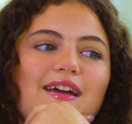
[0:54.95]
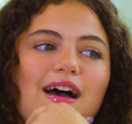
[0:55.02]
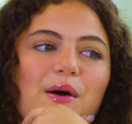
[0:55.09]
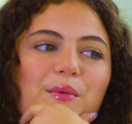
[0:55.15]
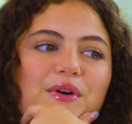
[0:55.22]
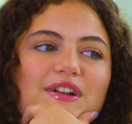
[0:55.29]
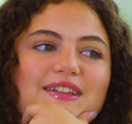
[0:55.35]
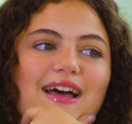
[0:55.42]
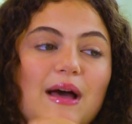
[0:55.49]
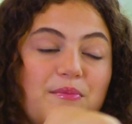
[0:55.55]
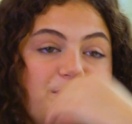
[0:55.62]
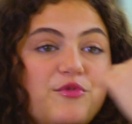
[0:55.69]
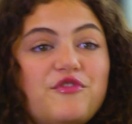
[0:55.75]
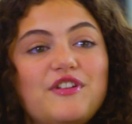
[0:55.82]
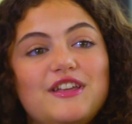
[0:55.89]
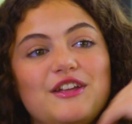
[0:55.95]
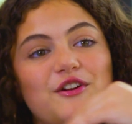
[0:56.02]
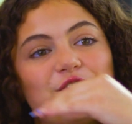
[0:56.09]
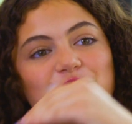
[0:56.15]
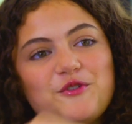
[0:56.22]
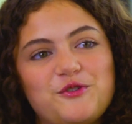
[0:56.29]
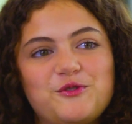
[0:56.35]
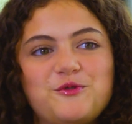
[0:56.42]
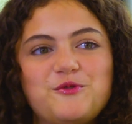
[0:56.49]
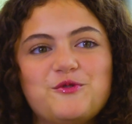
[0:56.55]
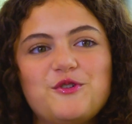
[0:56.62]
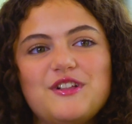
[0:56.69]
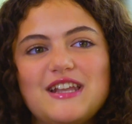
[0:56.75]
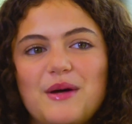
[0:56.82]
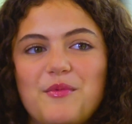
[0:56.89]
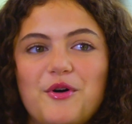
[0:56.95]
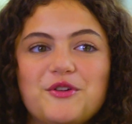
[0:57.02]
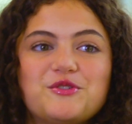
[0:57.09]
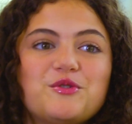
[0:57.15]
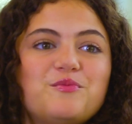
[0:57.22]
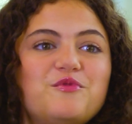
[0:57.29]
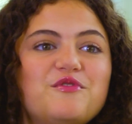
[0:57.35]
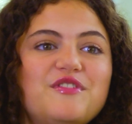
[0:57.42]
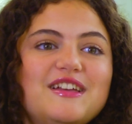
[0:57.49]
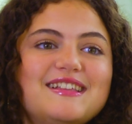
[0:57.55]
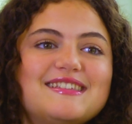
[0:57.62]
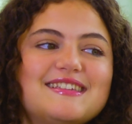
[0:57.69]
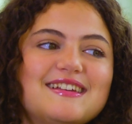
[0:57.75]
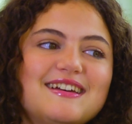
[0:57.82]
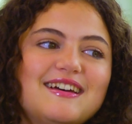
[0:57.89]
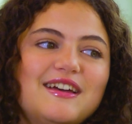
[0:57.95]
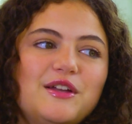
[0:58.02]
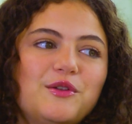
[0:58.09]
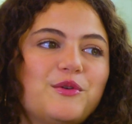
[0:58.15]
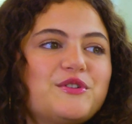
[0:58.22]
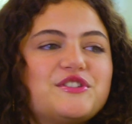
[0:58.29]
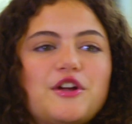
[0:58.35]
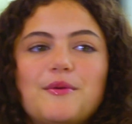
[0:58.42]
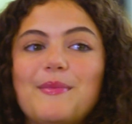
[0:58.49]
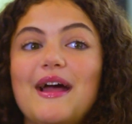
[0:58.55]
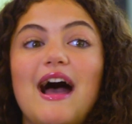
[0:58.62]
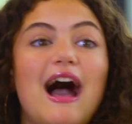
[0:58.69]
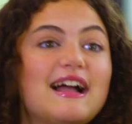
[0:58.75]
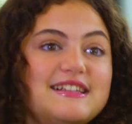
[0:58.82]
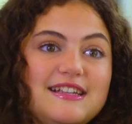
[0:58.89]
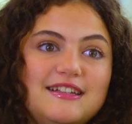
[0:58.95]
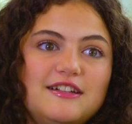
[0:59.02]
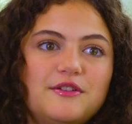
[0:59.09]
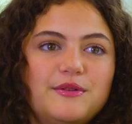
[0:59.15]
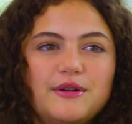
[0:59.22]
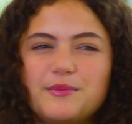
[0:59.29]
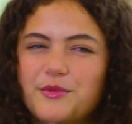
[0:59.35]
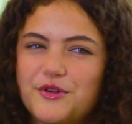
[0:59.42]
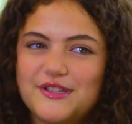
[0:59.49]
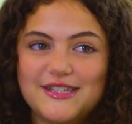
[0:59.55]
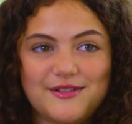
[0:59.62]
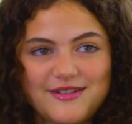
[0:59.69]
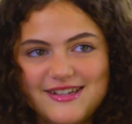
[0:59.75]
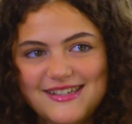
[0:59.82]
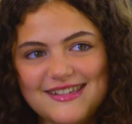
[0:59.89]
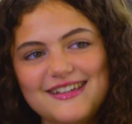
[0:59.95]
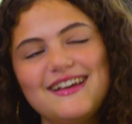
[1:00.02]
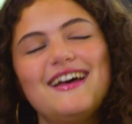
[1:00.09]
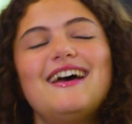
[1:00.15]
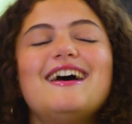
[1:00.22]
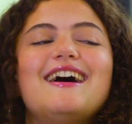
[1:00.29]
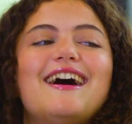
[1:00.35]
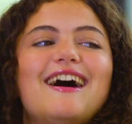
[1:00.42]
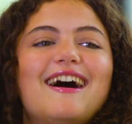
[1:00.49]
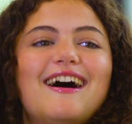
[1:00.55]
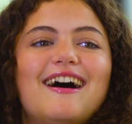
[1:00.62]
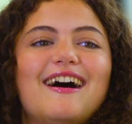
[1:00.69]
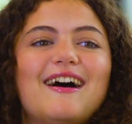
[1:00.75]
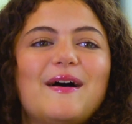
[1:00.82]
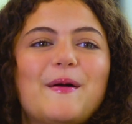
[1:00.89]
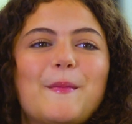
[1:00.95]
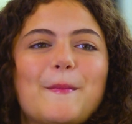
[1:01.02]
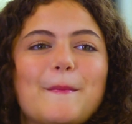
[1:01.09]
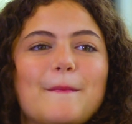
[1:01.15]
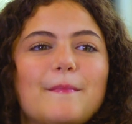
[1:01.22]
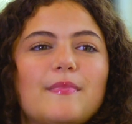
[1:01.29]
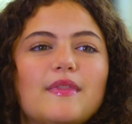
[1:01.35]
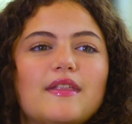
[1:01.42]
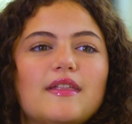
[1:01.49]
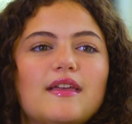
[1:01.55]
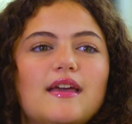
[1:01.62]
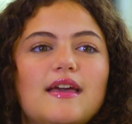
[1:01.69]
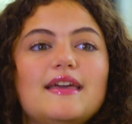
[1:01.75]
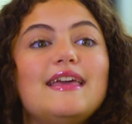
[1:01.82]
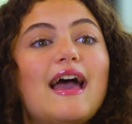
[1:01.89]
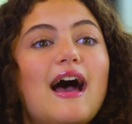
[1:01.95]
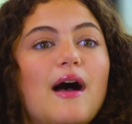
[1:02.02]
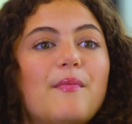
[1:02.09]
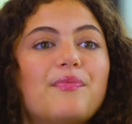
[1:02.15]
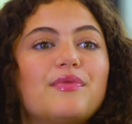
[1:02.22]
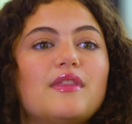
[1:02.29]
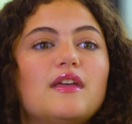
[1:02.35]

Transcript: I'm moving here for school, and I'm also moving to start my acting career more seriously. Are you studying anything for acting?